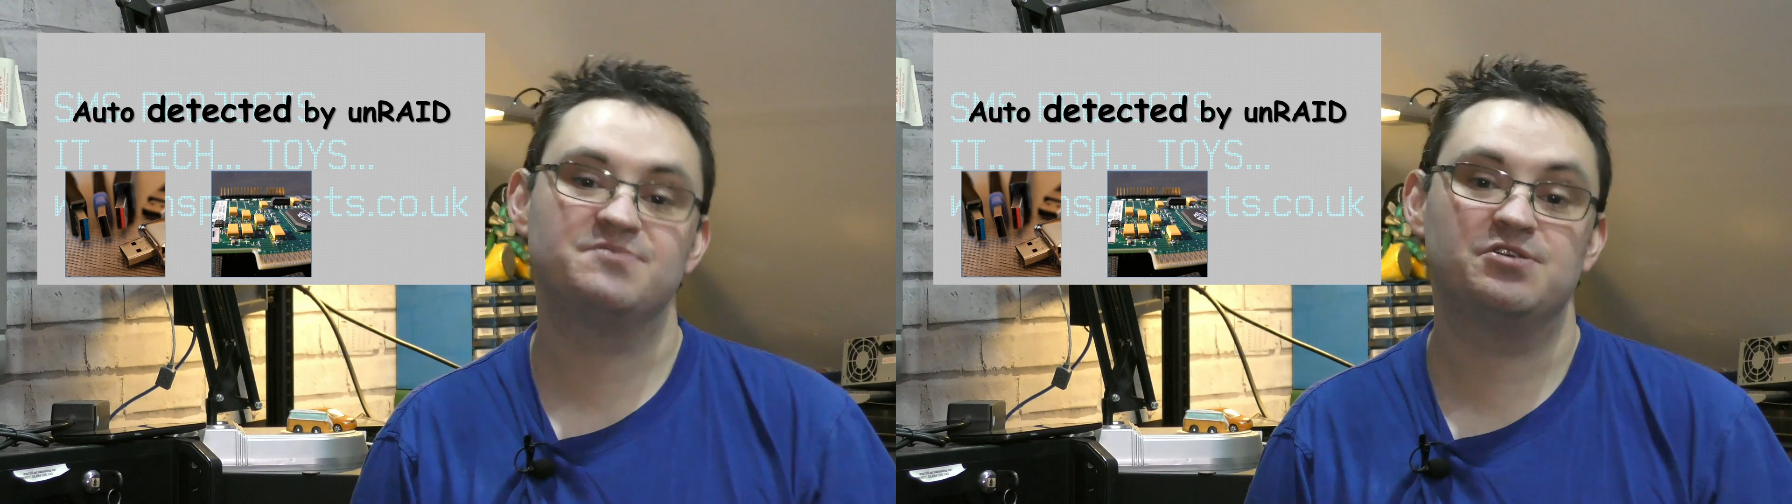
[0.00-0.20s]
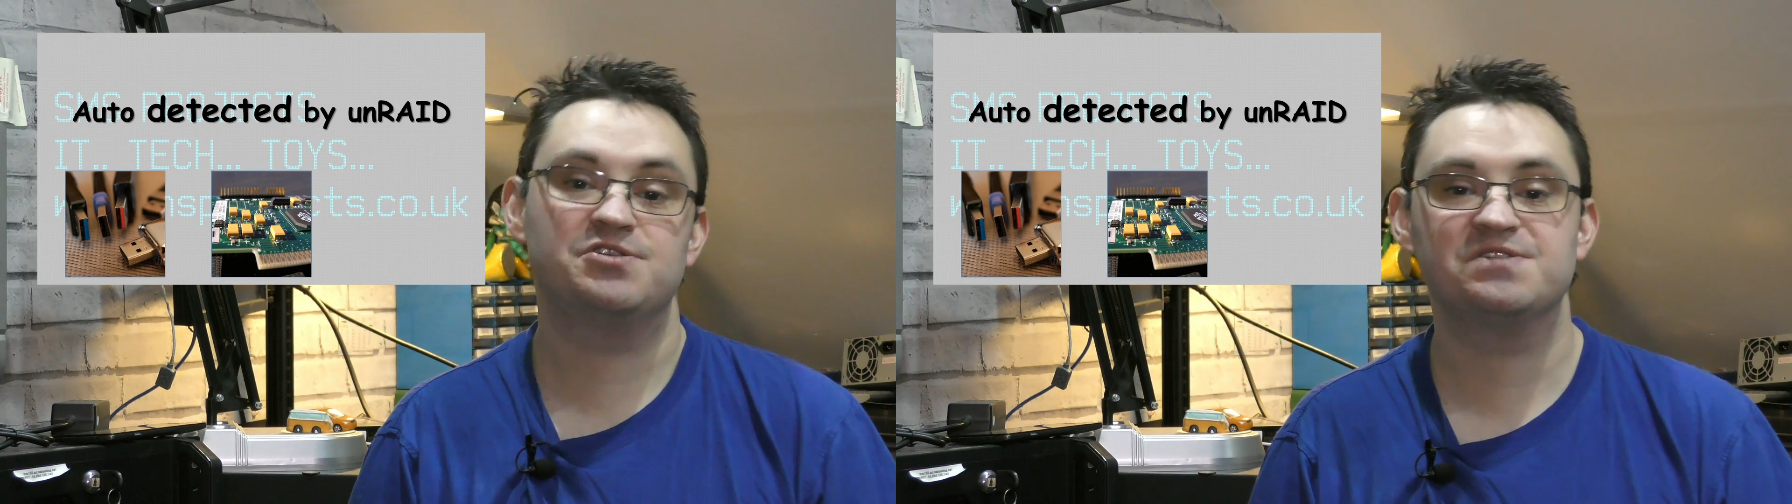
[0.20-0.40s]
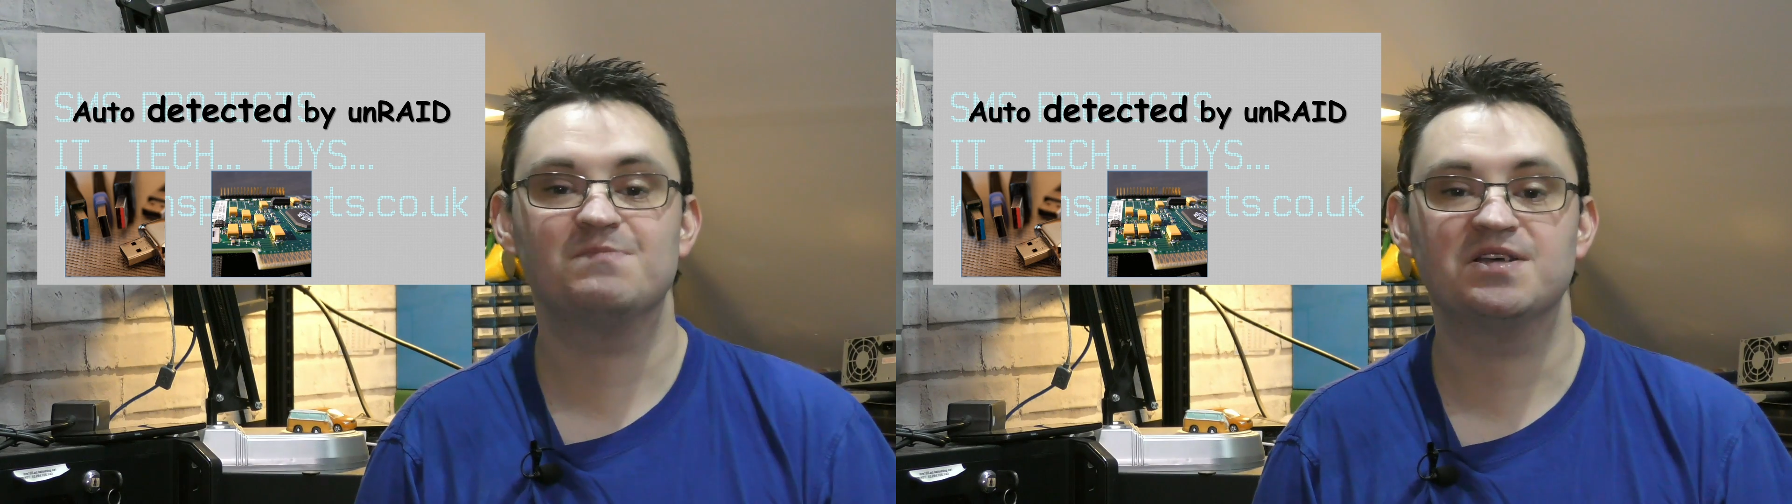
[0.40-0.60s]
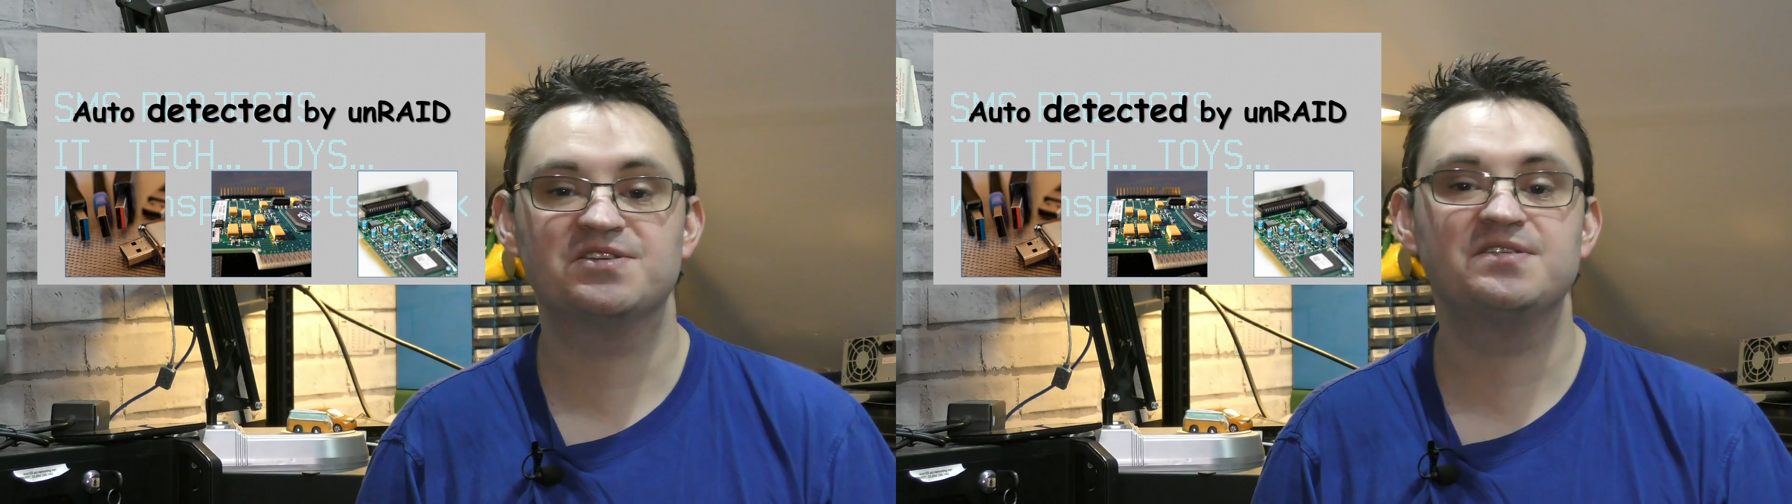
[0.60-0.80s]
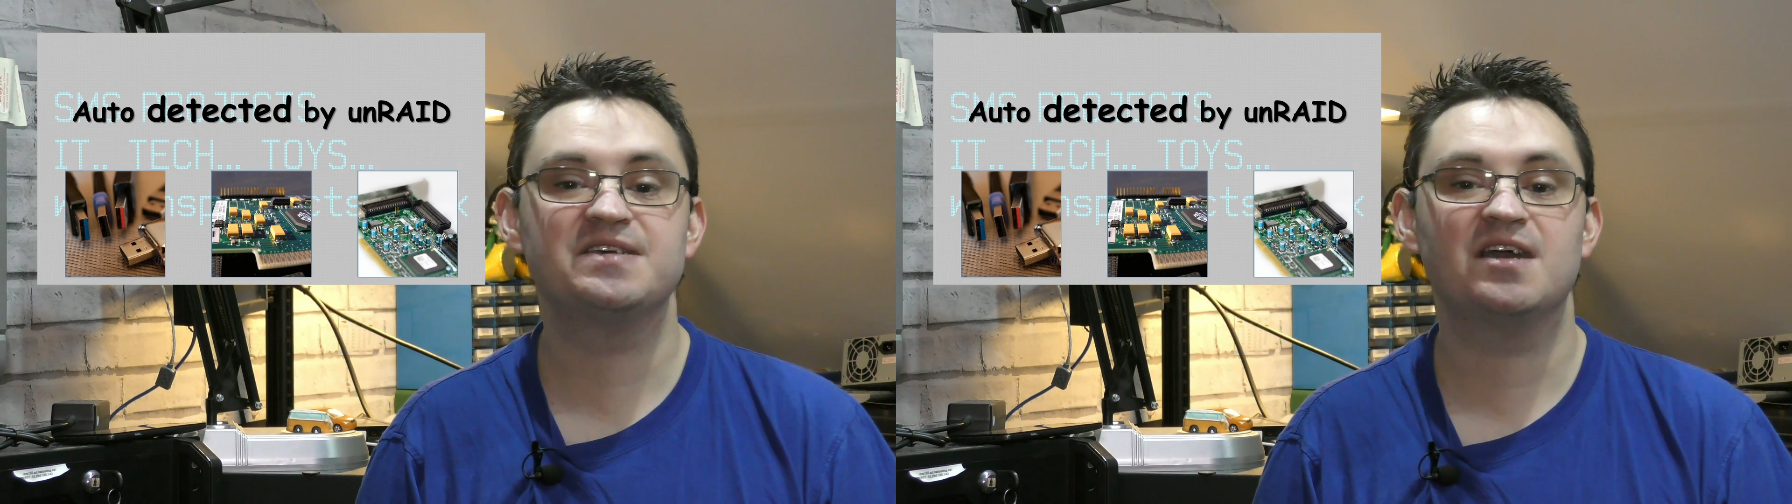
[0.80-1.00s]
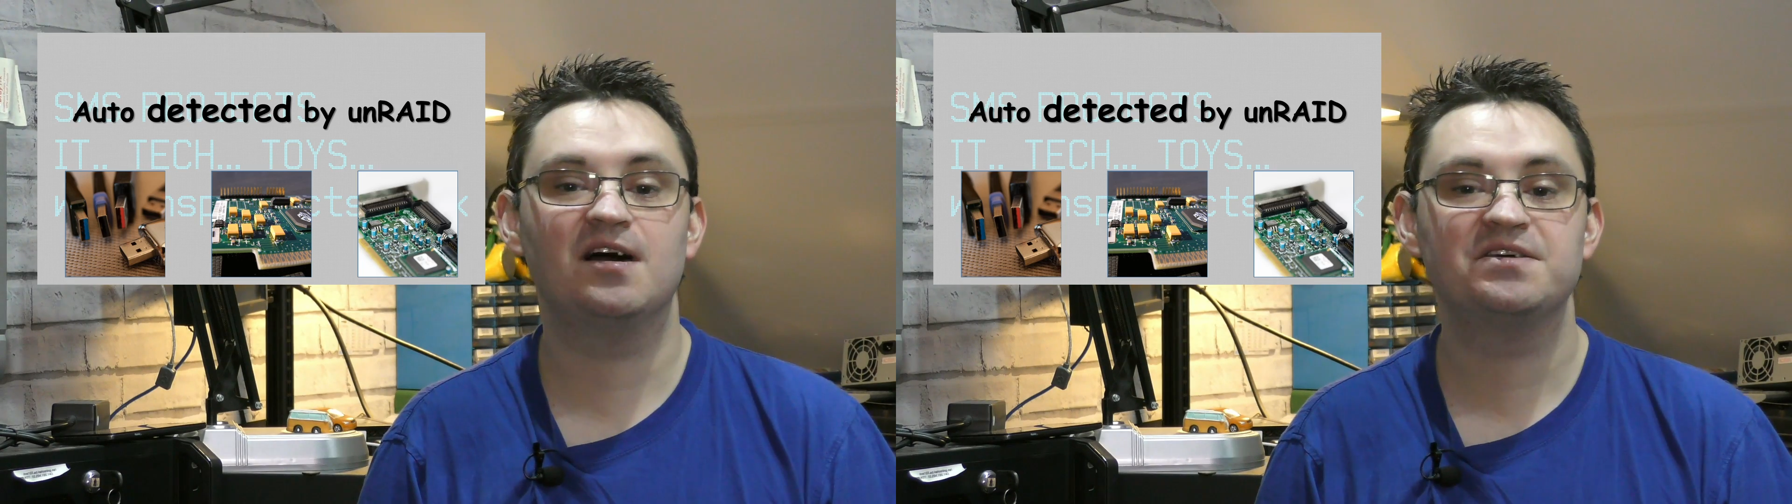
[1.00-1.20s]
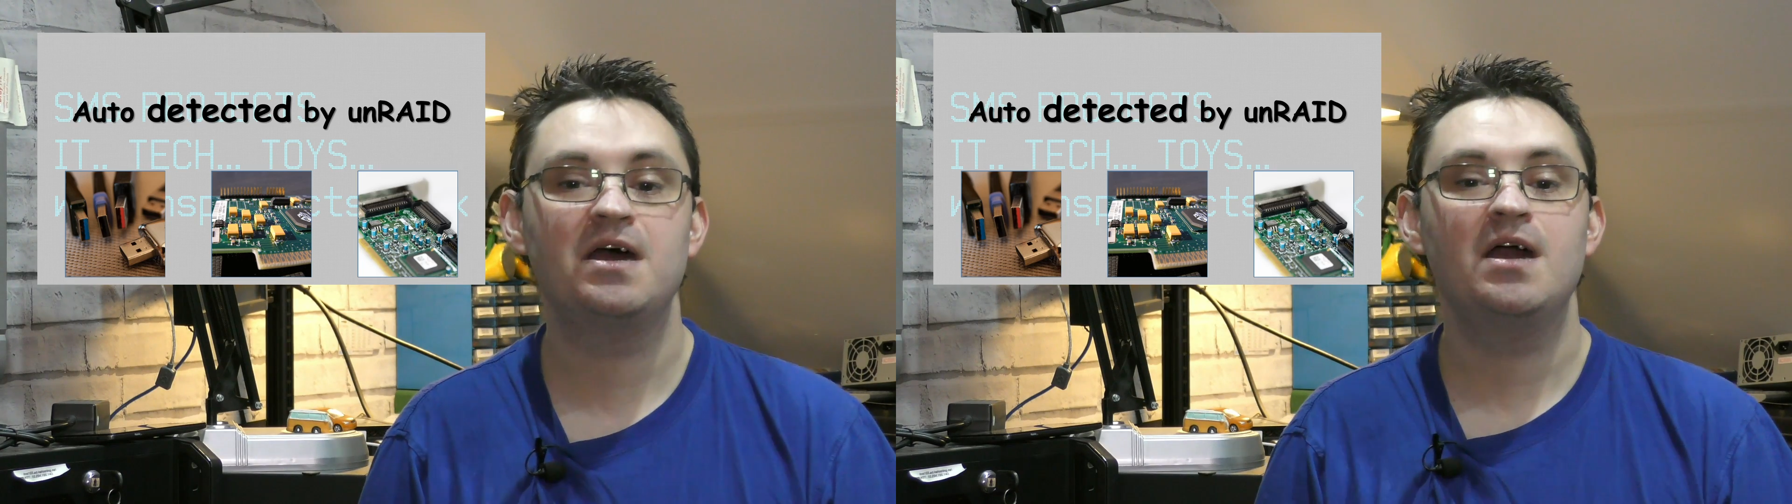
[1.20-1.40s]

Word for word: such as my SCSI card,